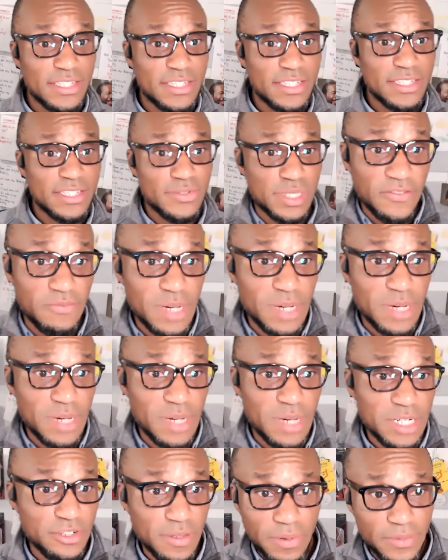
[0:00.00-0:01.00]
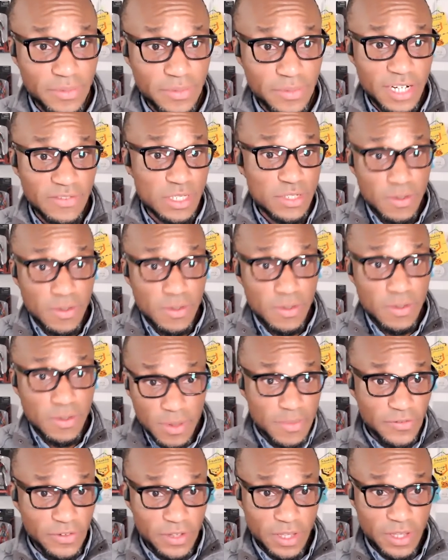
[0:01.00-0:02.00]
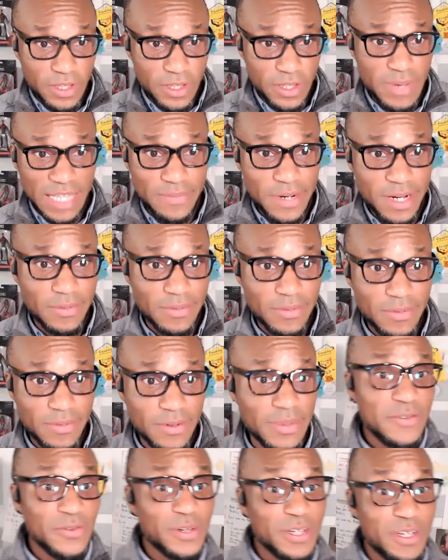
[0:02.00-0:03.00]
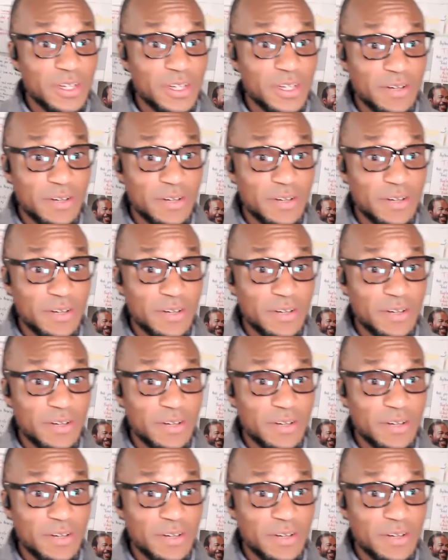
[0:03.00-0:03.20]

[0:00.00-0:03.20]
And so instead of measuring the perimeter of a swimming pool for the math problem,